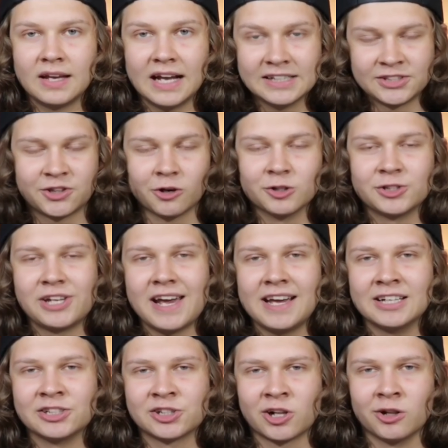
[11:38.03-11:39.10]
As Thursday
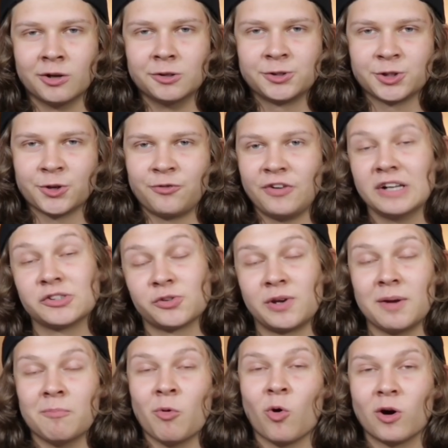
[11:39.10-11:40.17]
inched closer, fans would
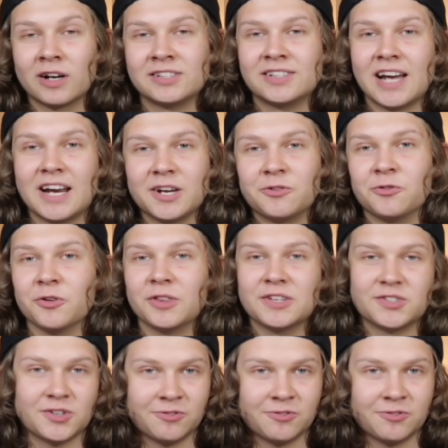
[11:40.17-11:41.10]
get more excited for this